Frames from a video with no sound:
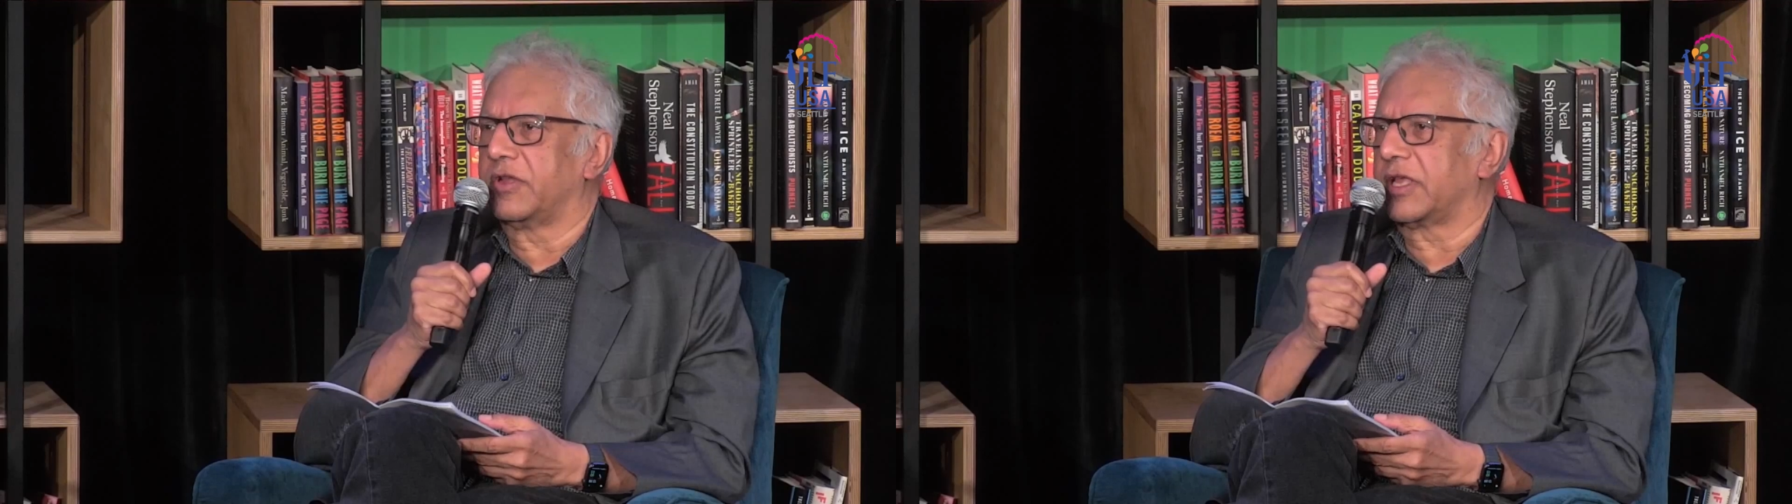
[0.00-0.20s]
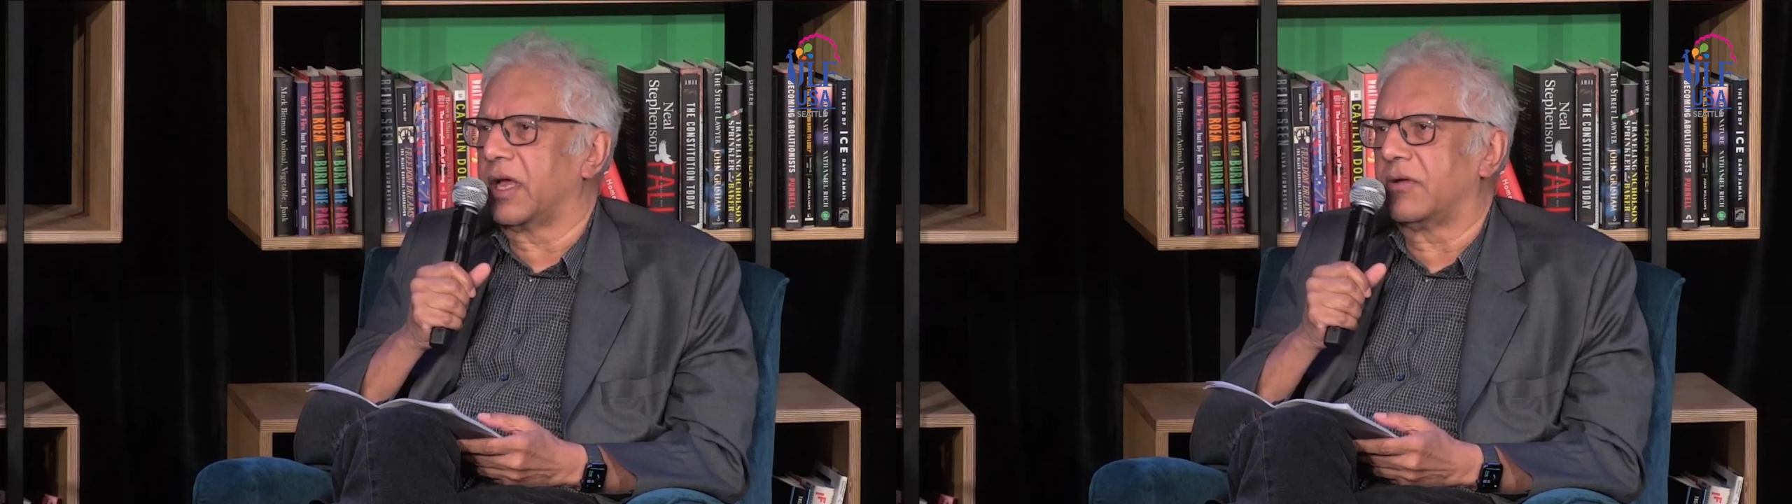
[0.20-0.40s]

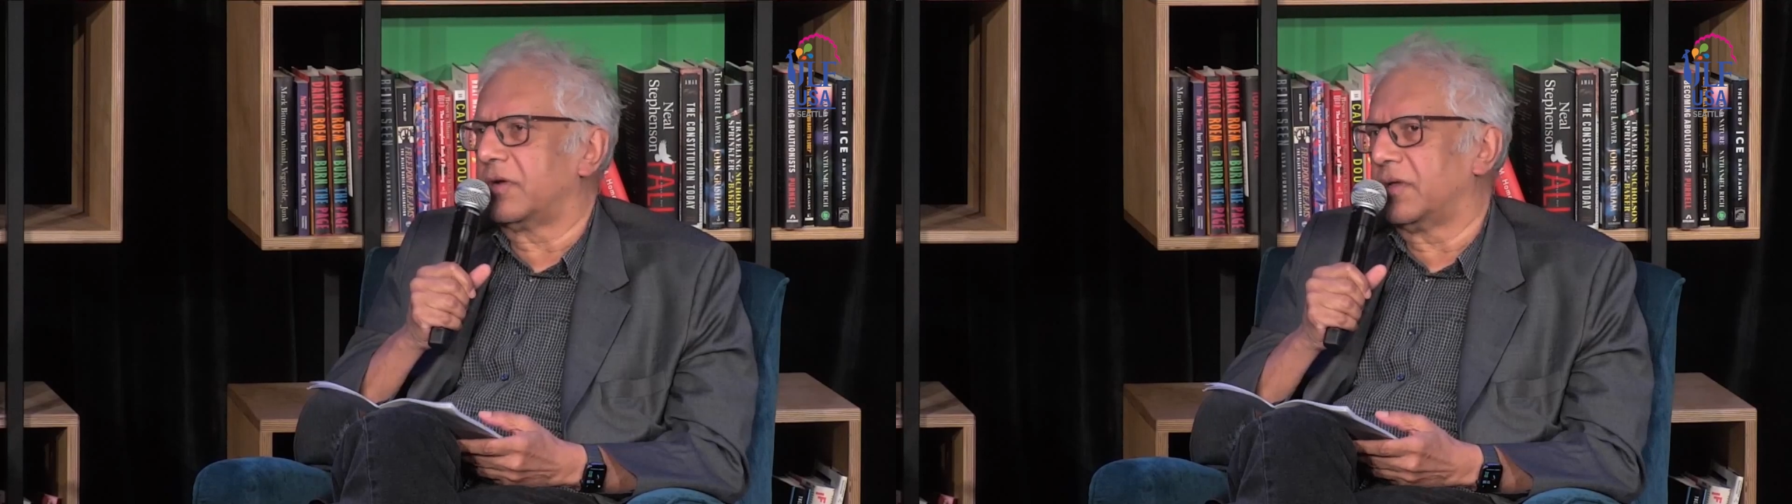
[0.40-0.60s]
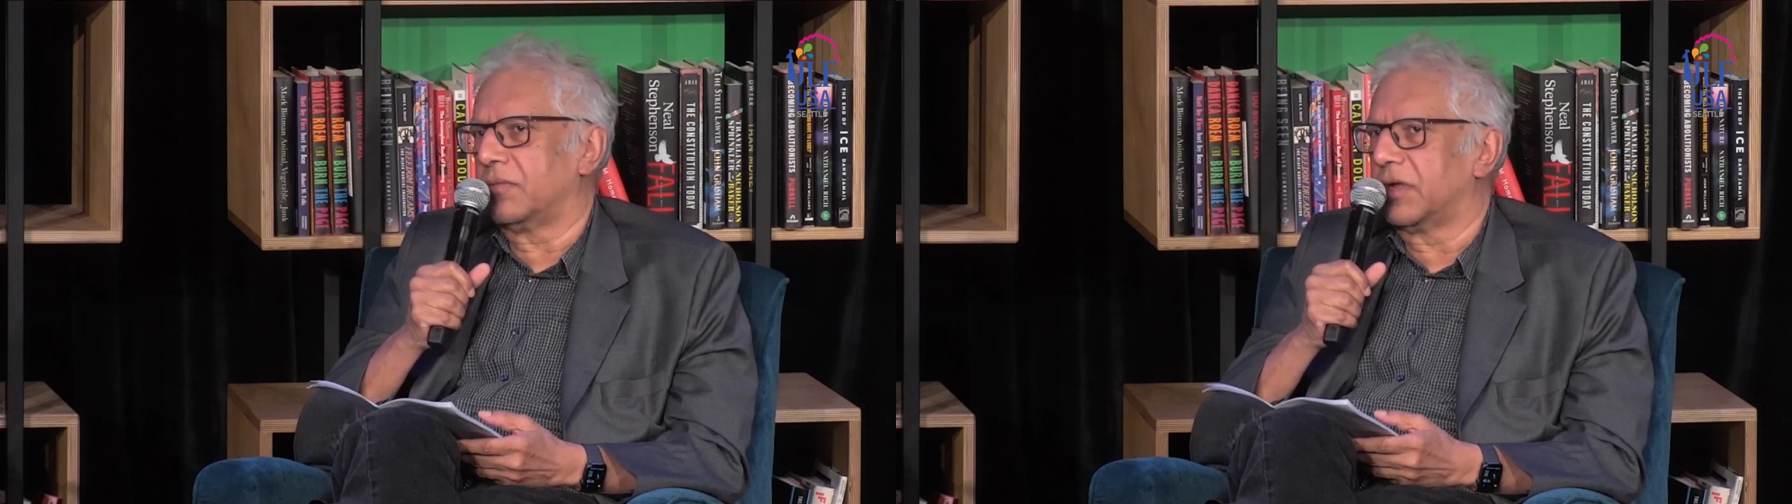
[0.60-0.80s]

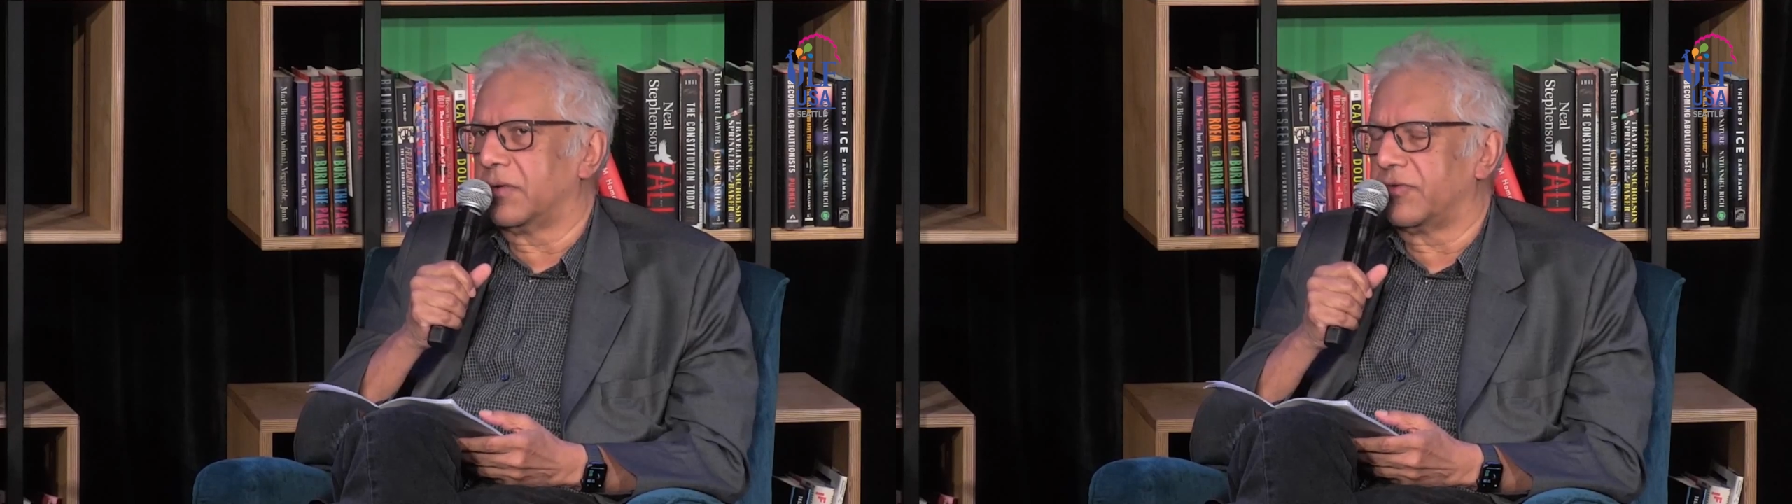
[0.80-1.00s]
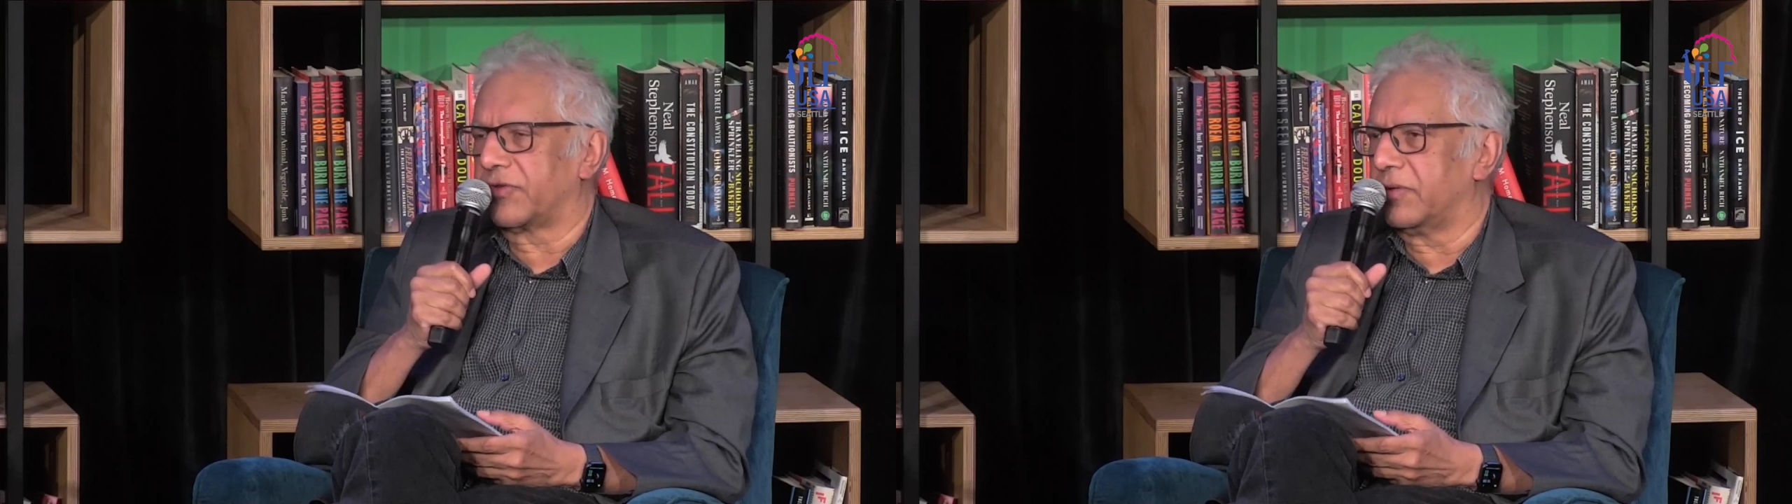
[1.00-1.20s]
encountered it when I
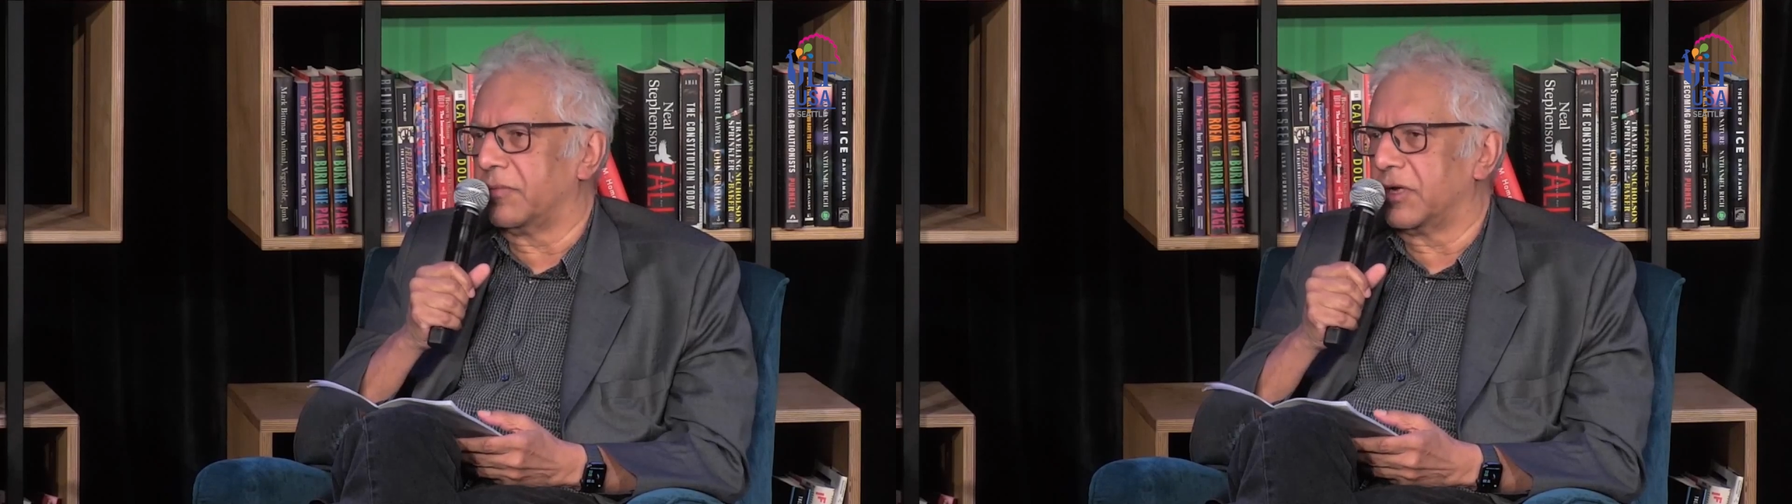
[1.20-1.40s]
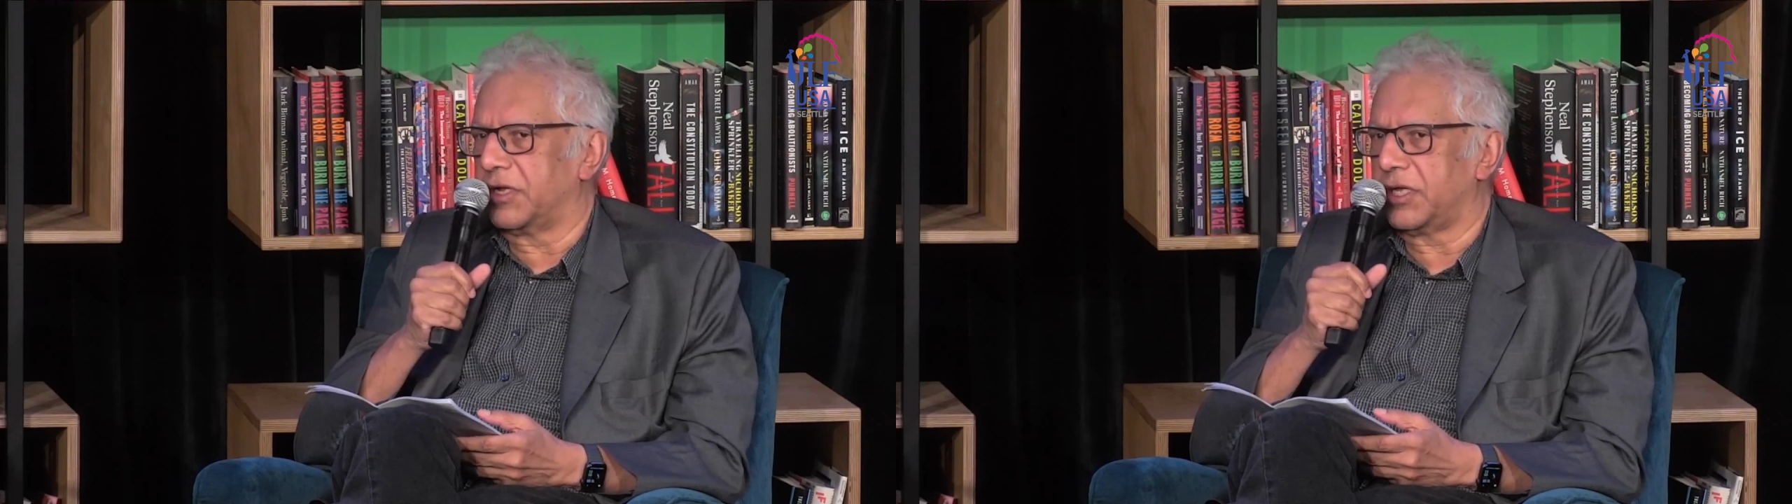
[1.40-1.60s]
was in
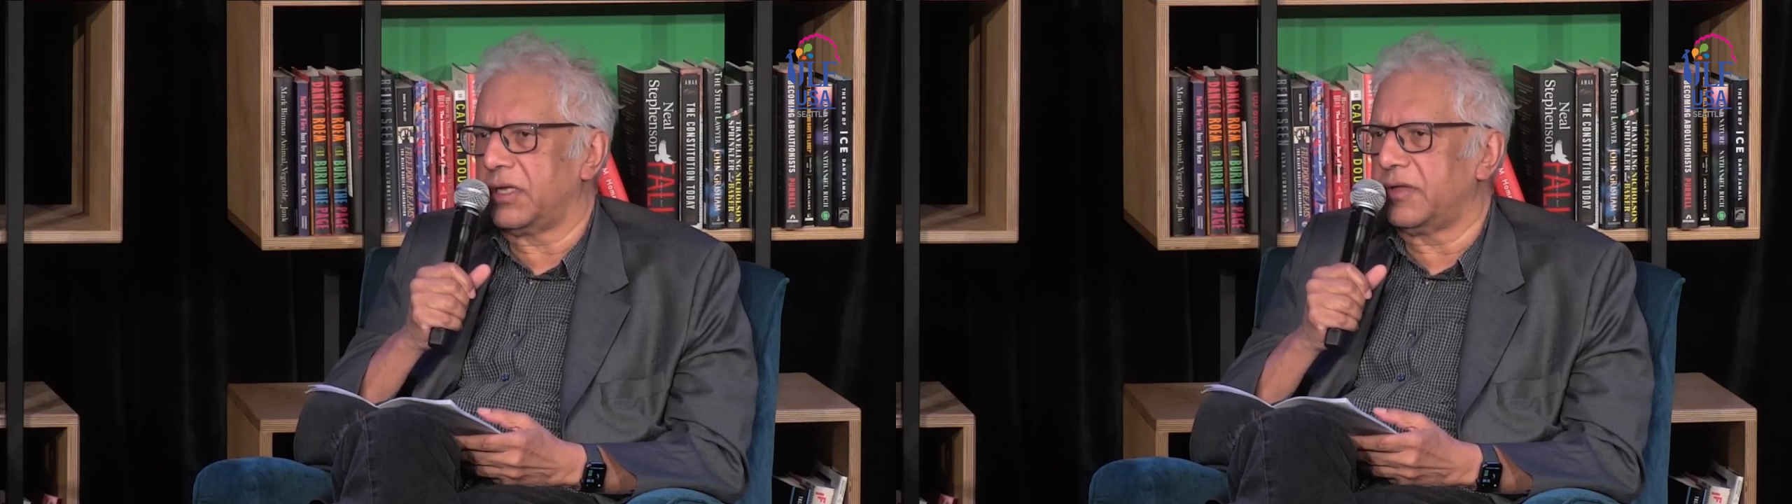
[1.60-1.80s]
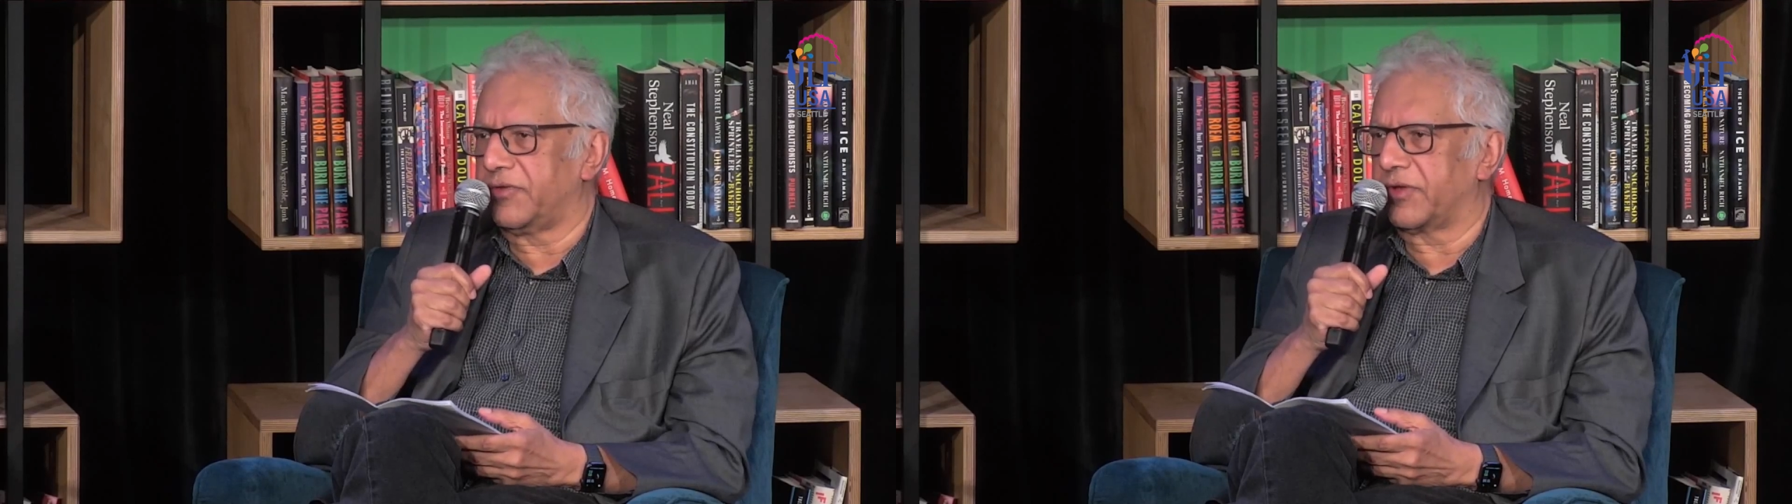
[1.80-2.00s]
my
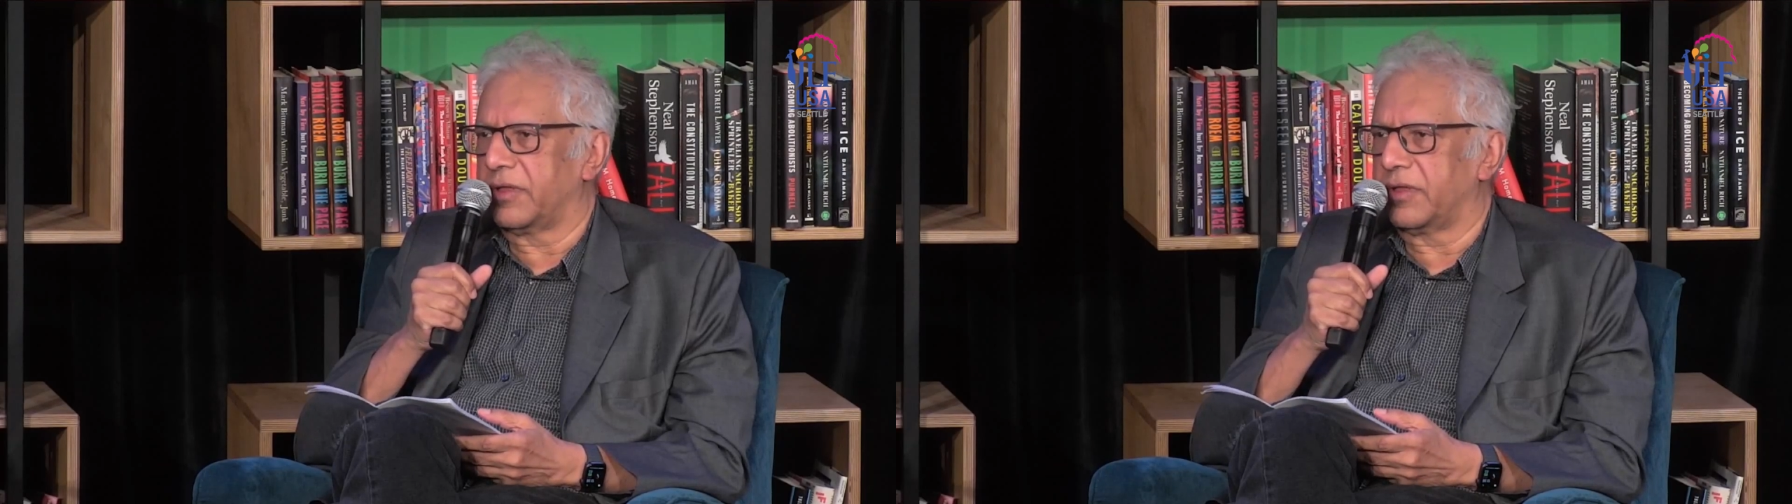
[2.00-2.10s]
teens,